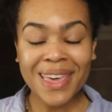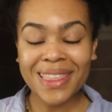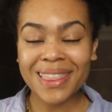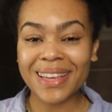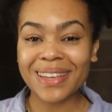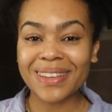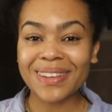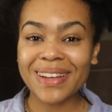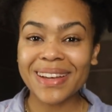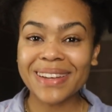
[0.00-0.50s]

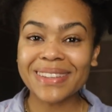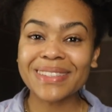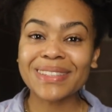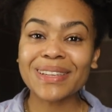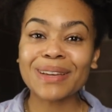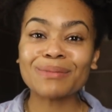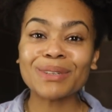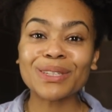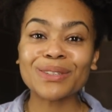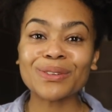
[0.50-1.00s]
Thank you guys
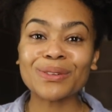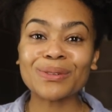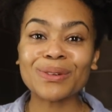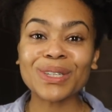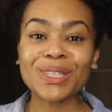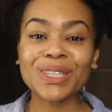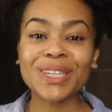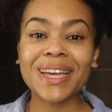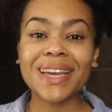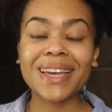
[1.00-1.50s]
so much for
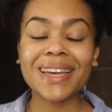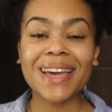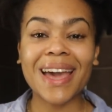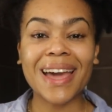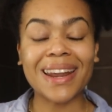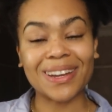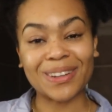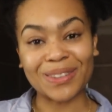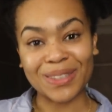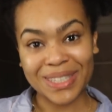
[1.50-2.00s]
watching,
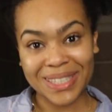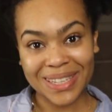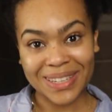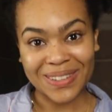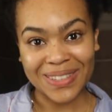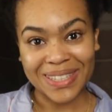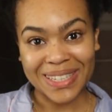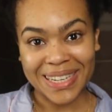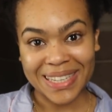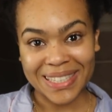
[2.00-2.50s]
and I will see
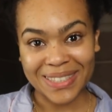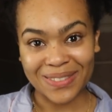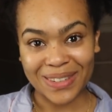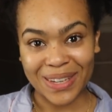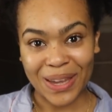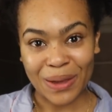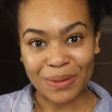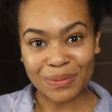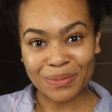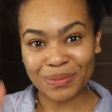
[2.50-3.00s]
you on the next
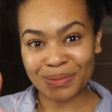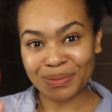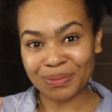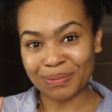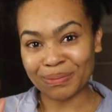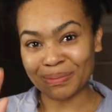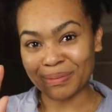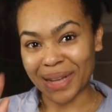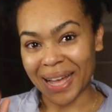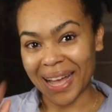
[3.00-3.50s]
video.
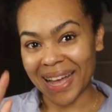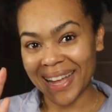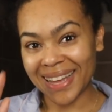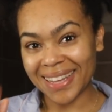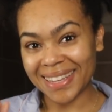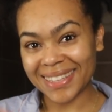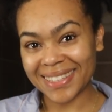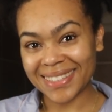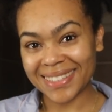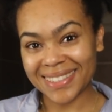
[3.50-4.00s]

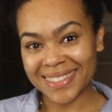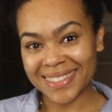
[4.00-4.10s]
Bye.